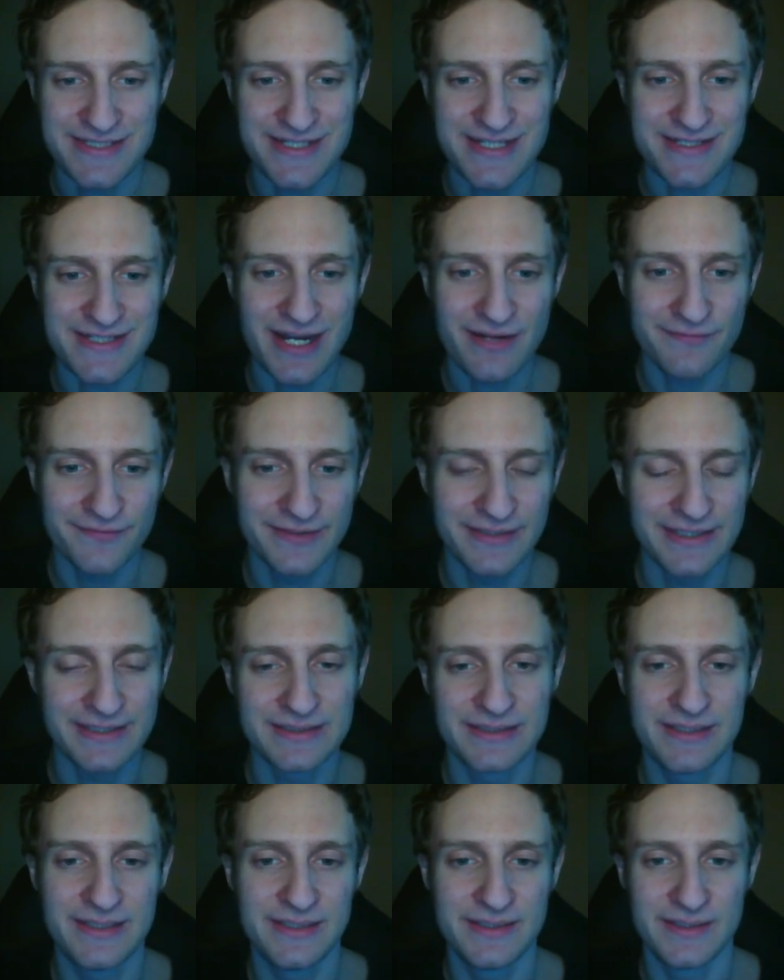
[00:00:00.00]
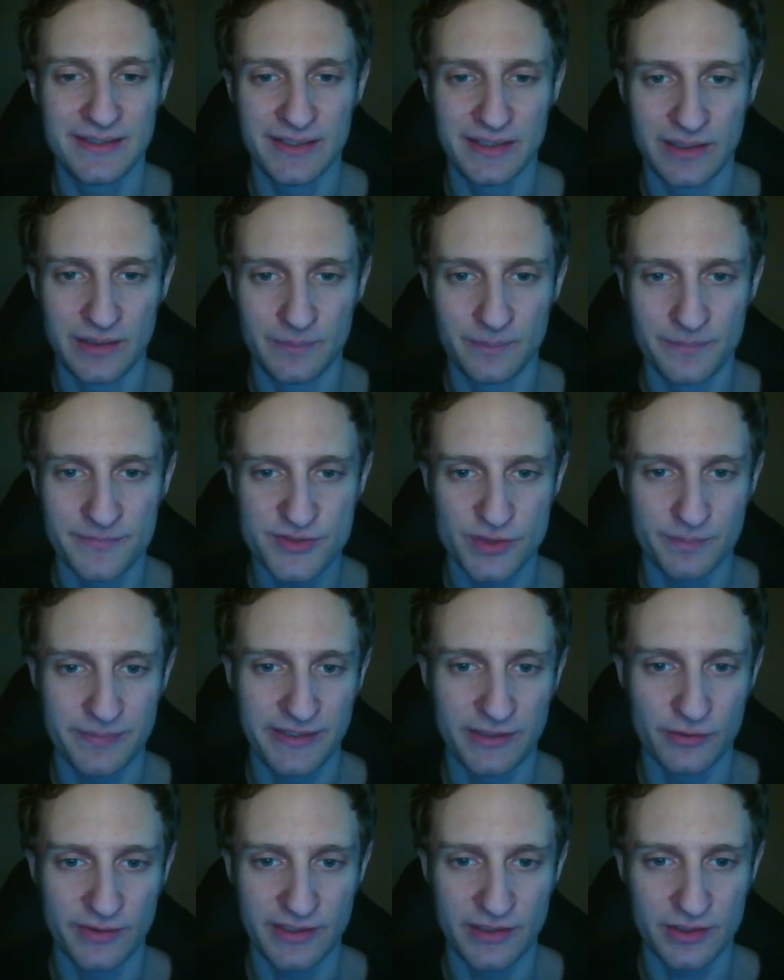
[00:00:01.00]
definitely
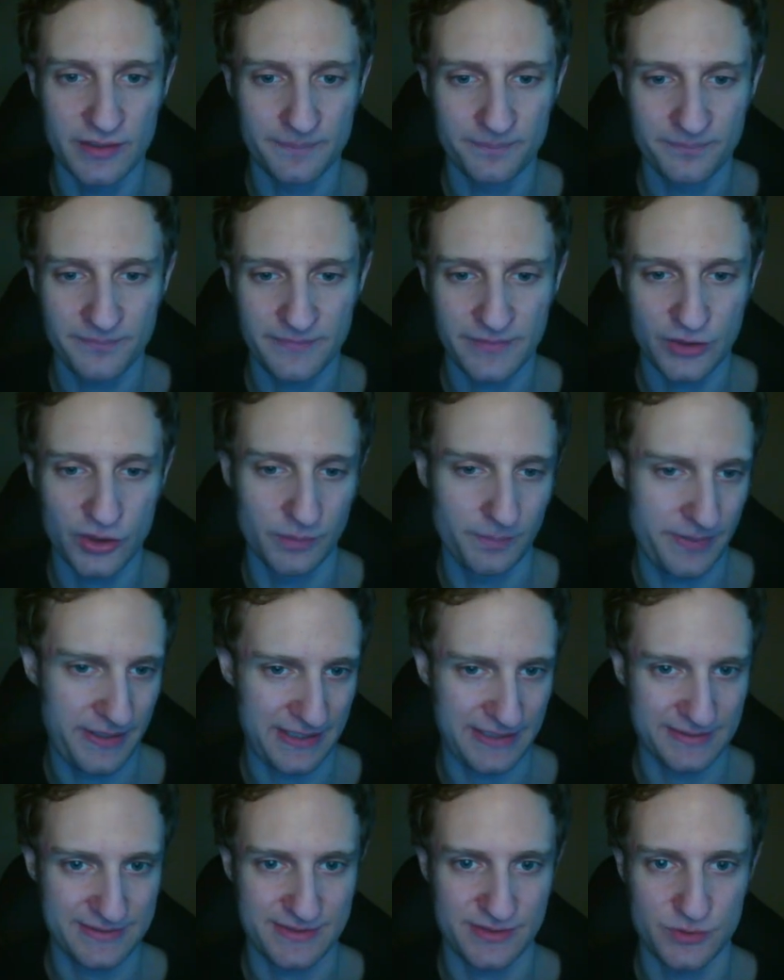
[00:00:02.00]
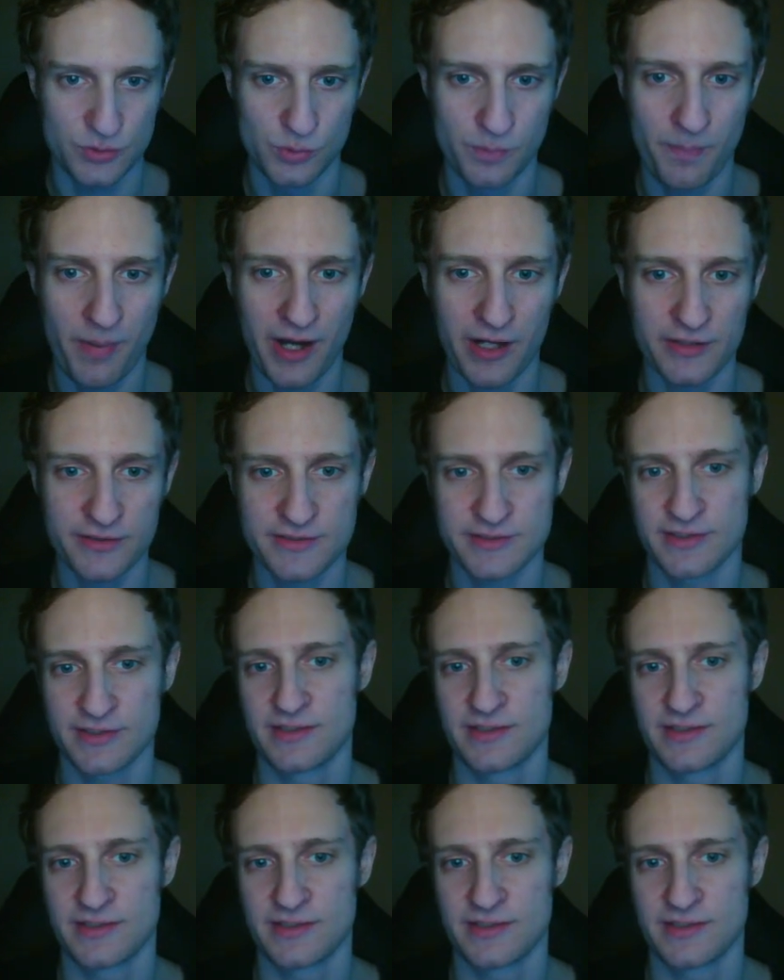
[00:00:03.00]
superior compared to BART.